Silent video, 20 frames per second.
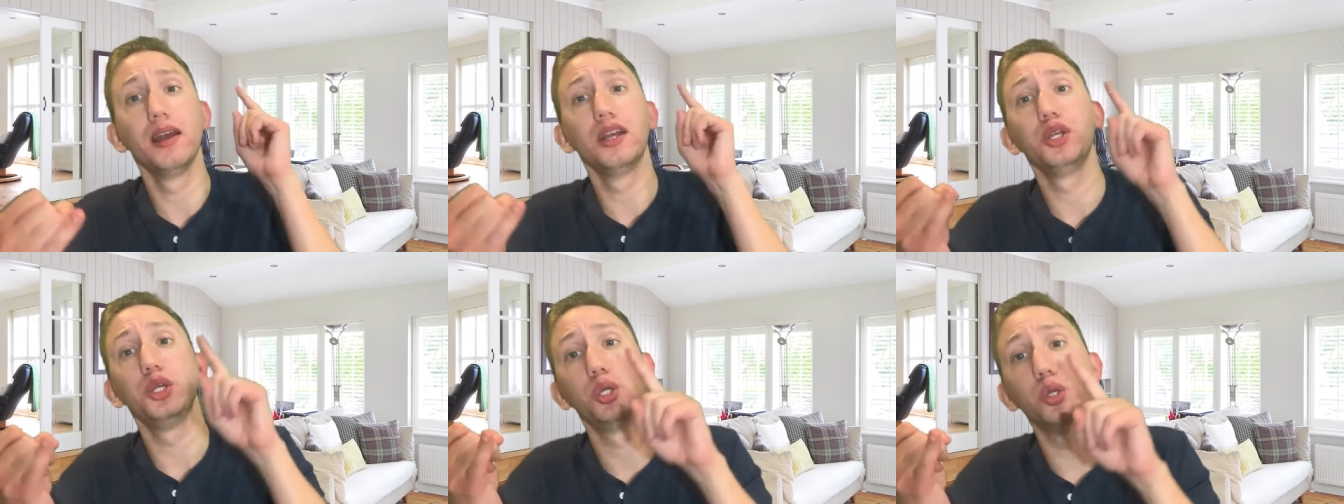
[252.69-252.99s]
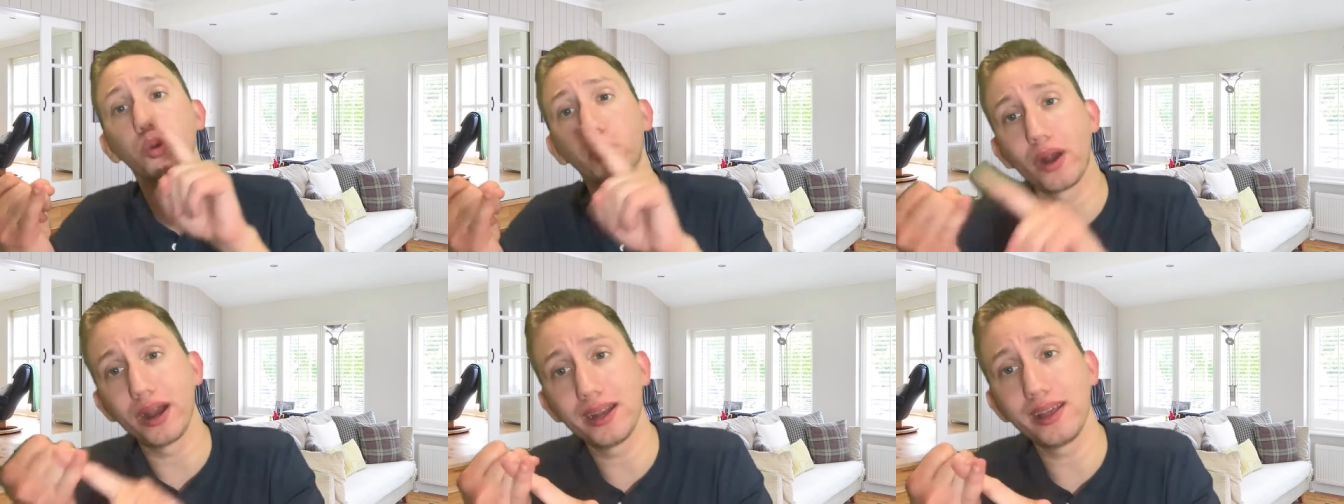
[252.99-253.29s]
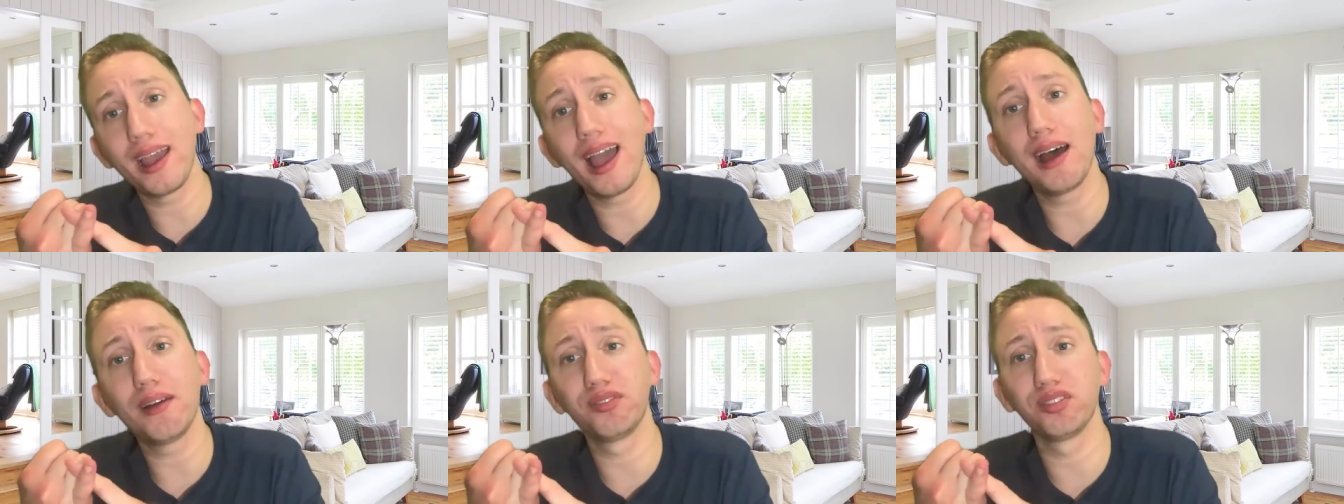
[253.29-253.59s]
You
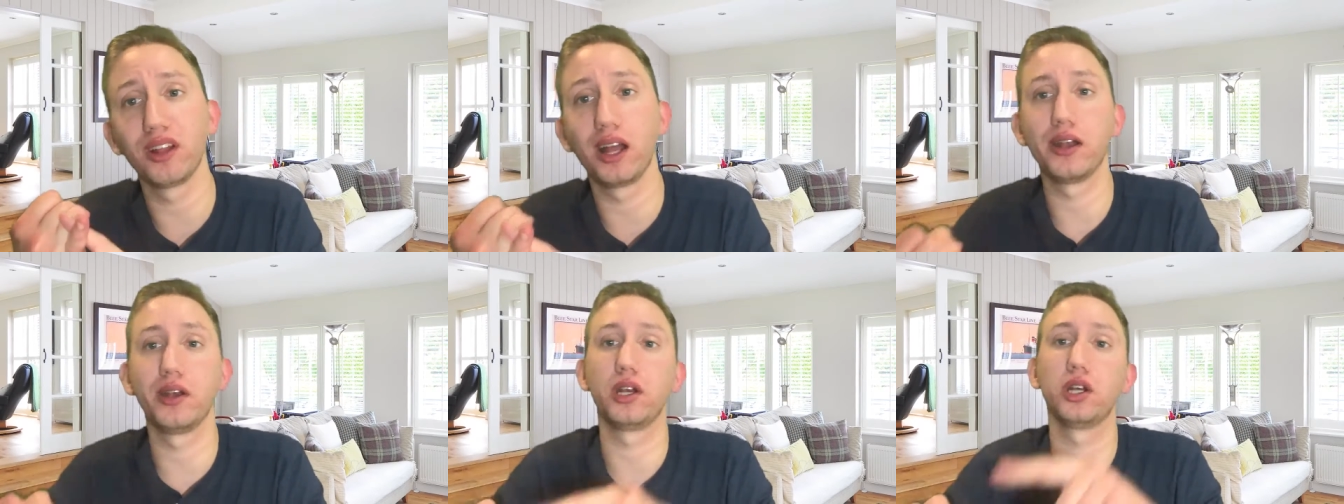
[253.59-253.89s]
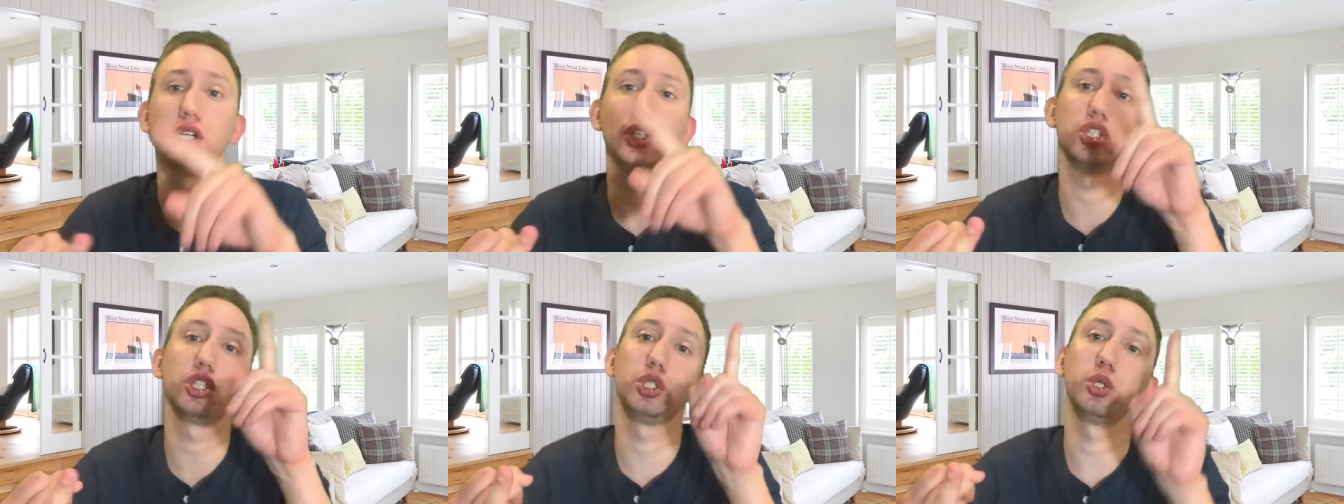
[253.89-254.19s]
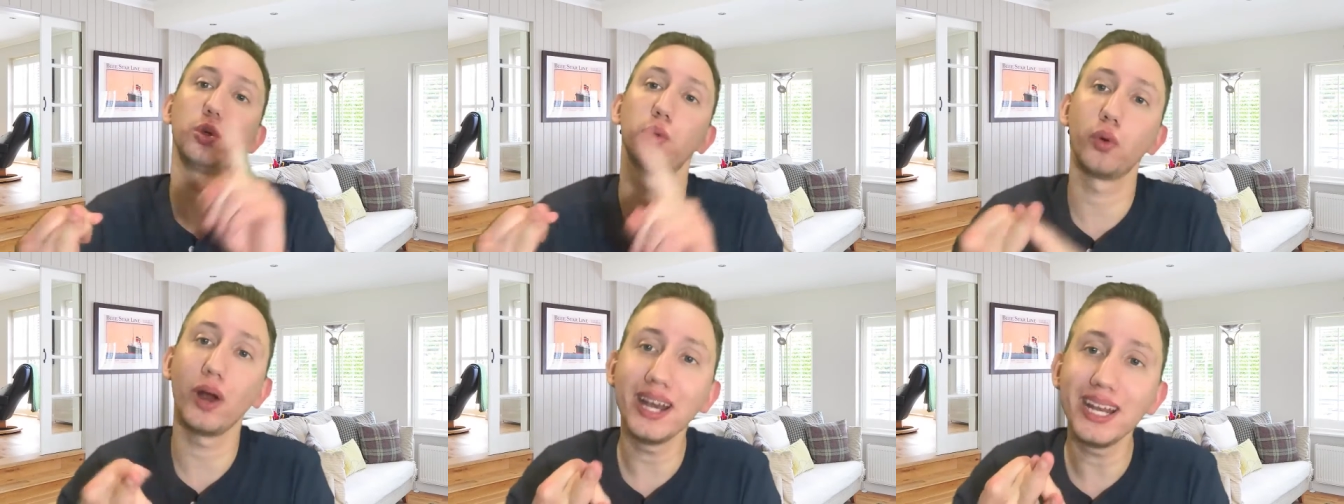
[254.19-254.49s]
already have lenders,
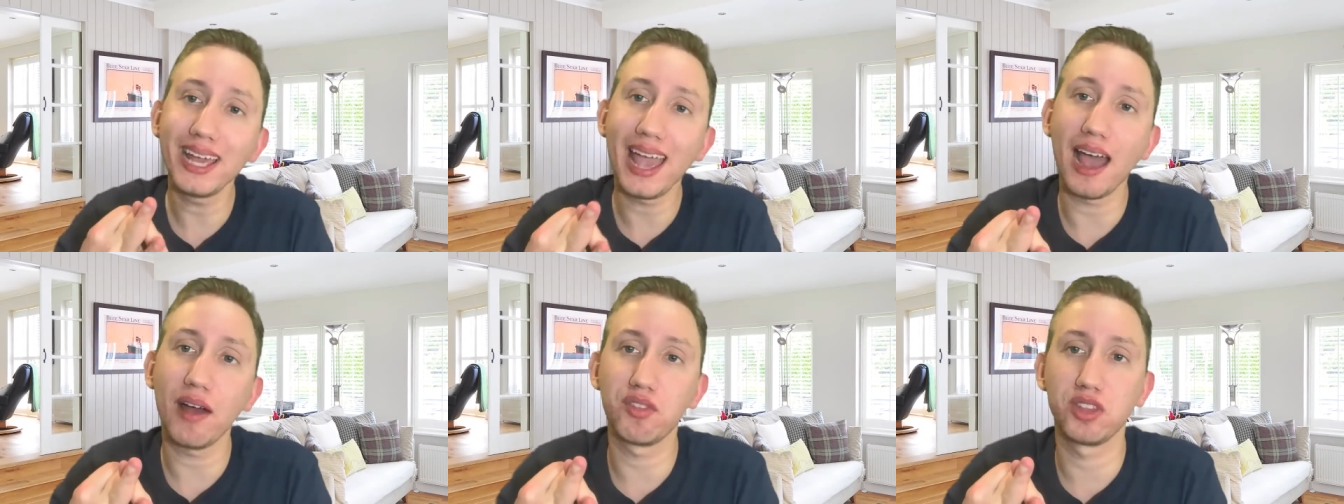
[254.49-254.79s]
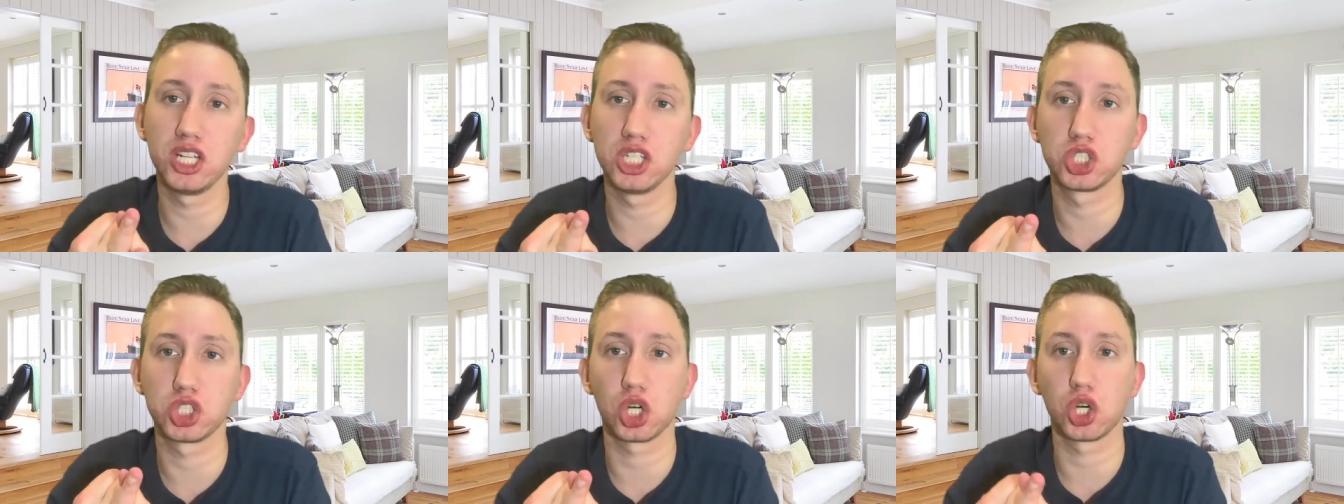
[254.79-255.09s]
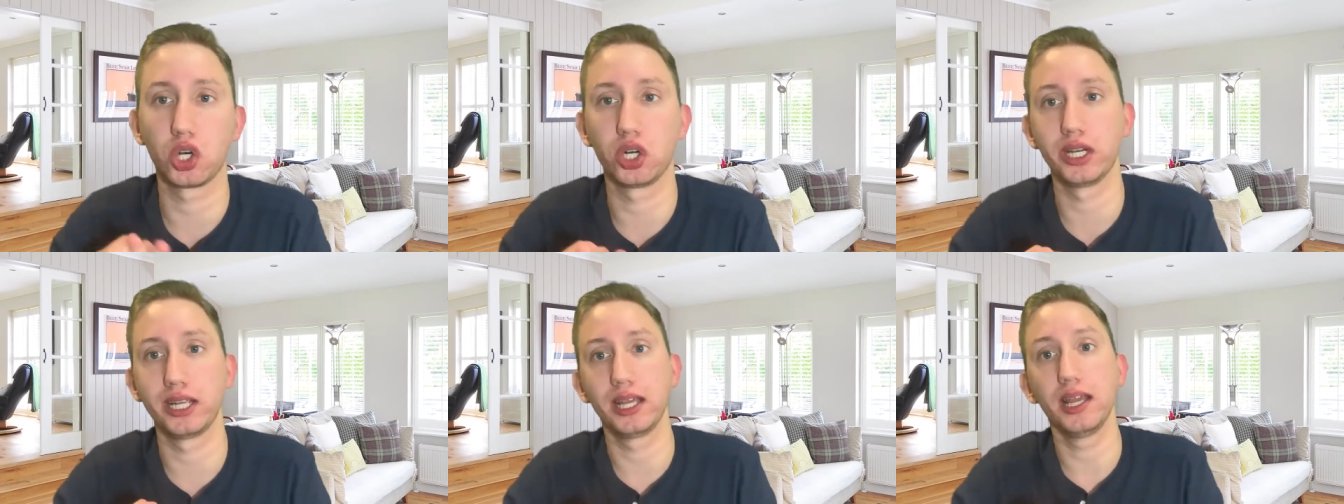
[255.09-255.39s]
you already have the
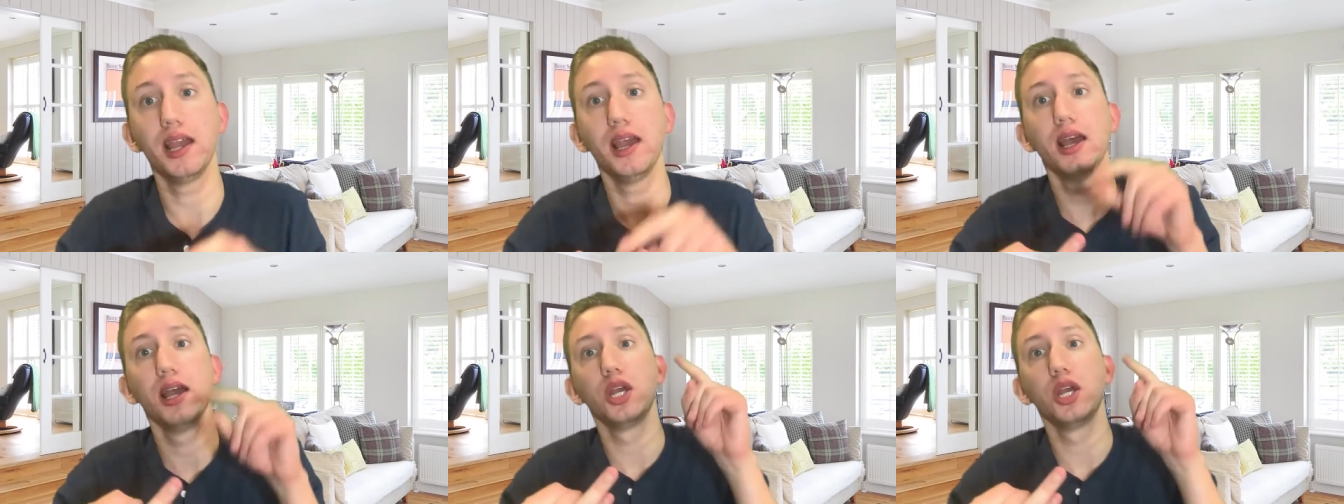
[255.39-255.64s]
attorney,